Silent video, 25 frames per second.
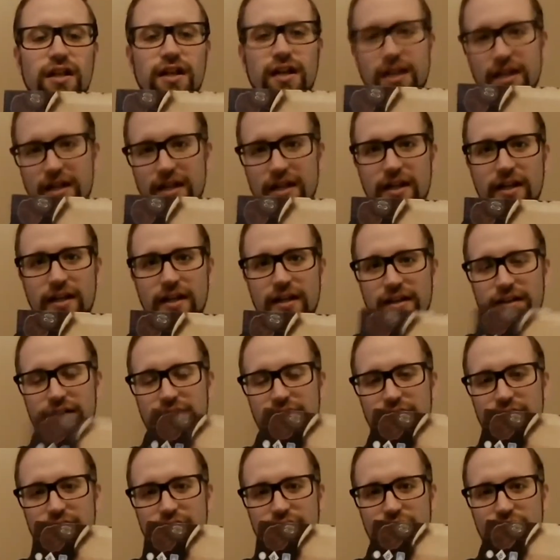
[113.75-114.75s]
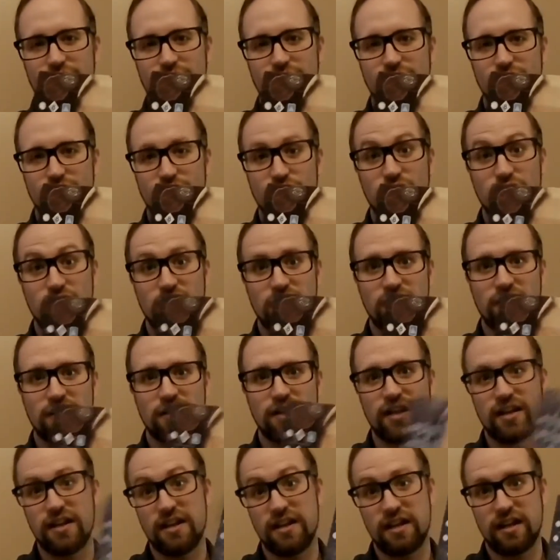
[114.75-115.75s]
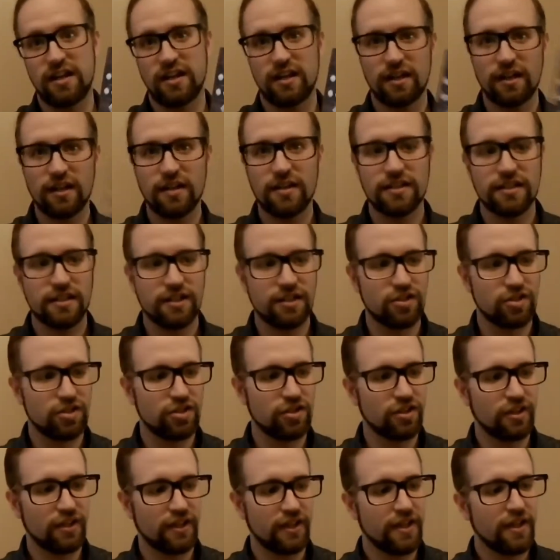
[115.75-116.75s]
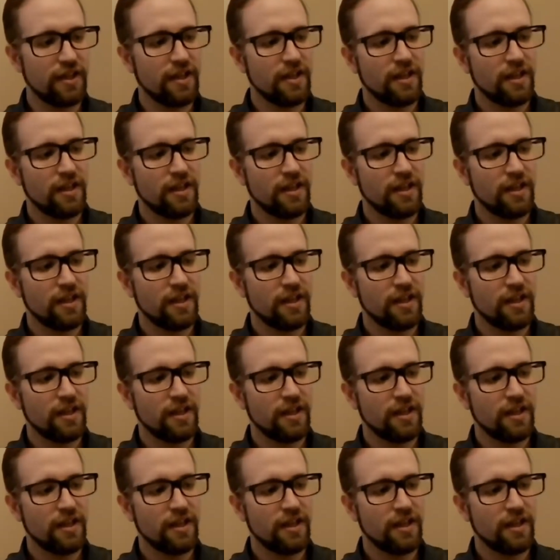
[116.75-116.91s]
and your ending, essentially.